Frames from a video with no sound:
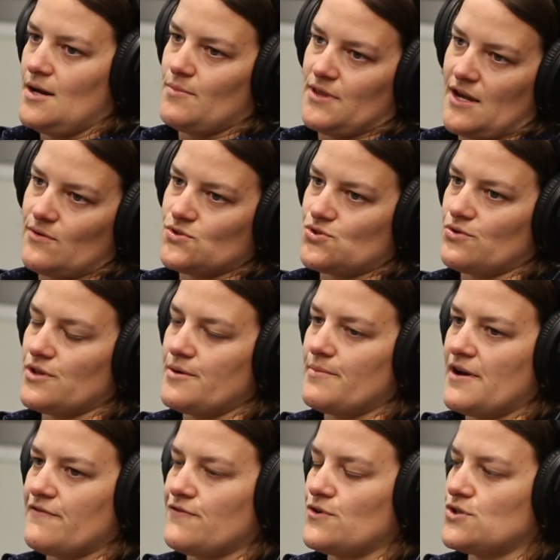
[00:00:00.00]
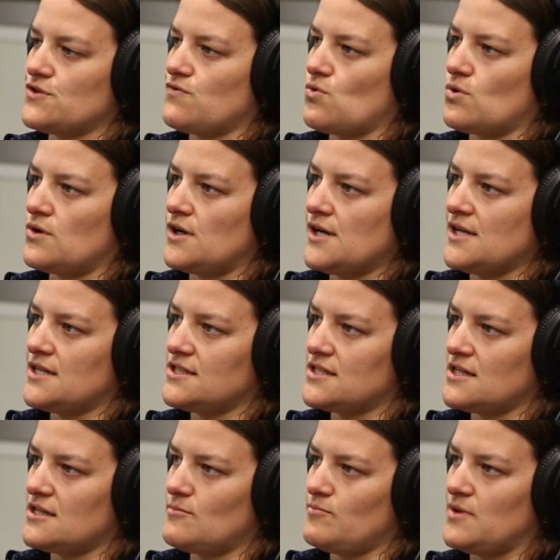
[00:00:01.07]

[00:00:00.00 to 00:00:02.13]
But that was really my first foray into